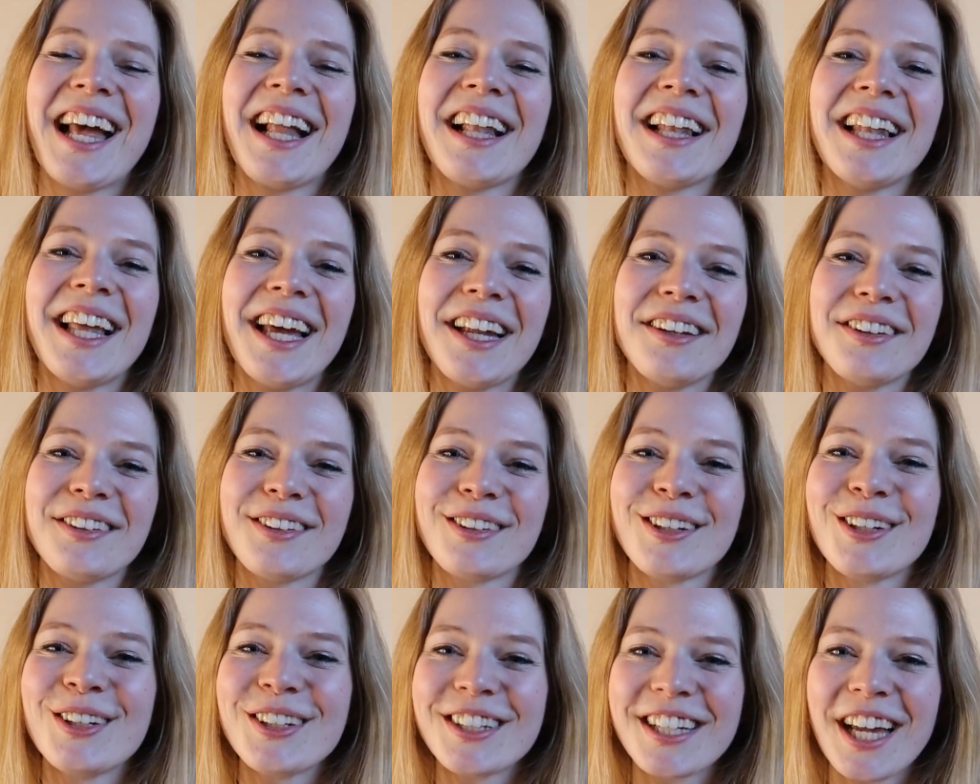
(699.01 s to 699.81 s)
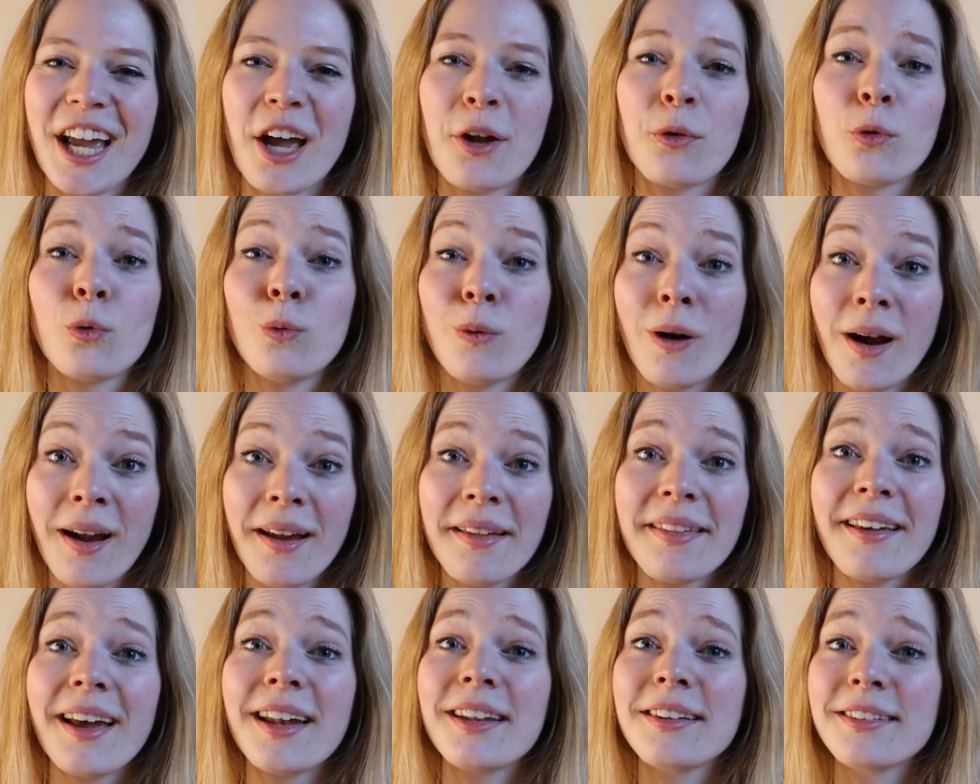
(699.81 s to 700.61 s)
let's look at
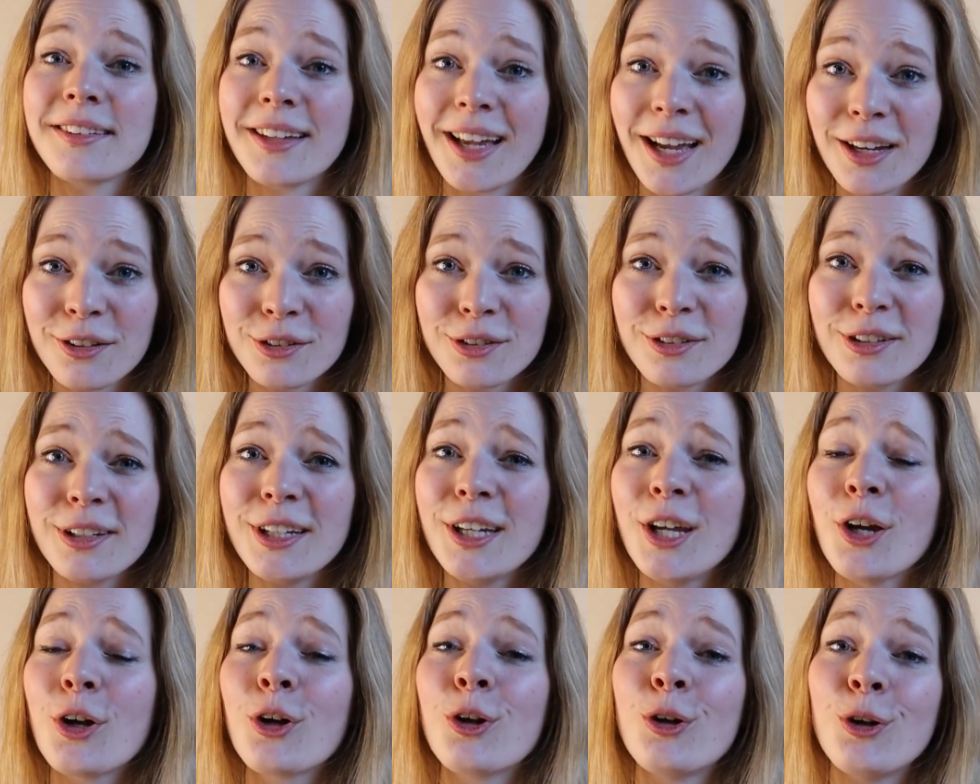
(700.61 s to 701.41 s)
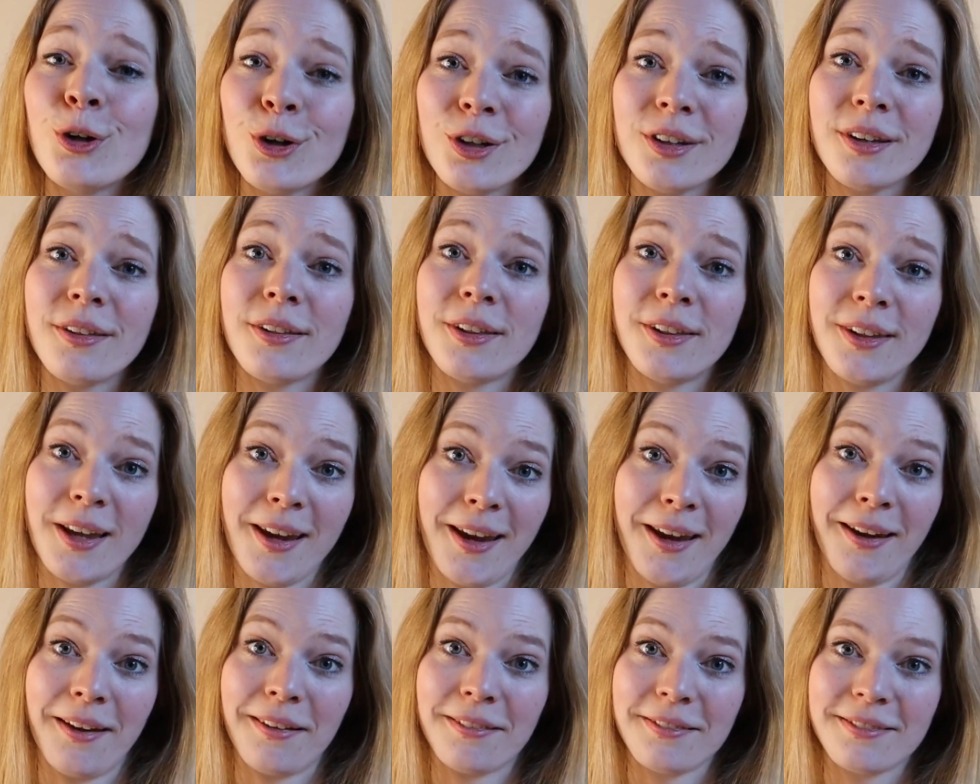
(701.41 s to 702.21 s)
why that is actually a good
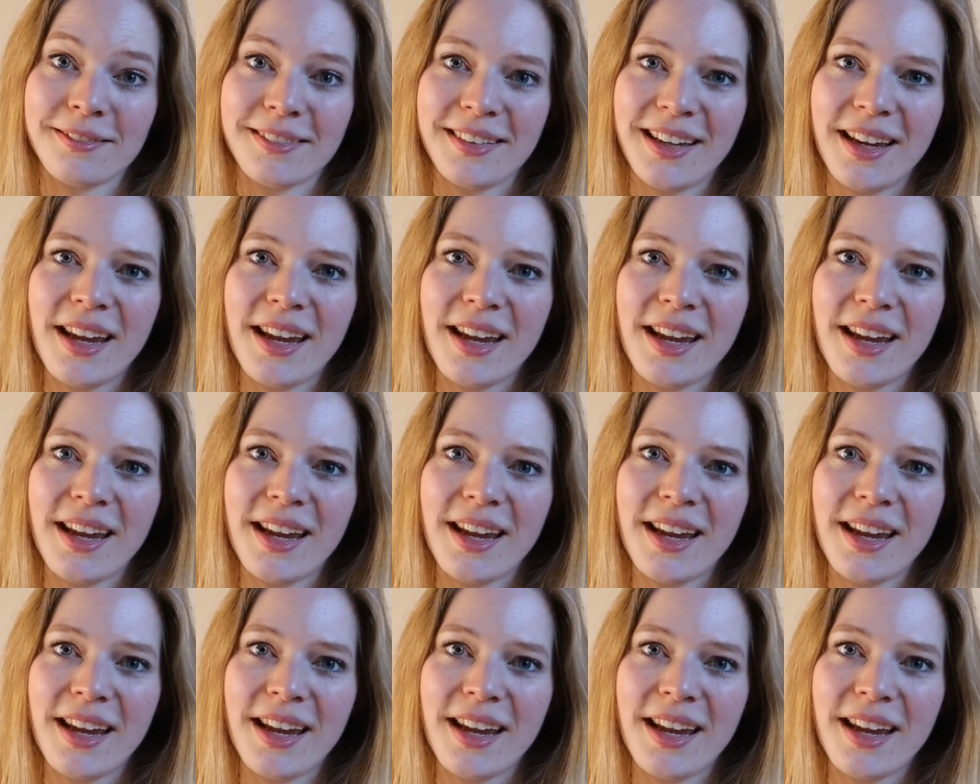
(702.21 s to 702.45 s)
thing.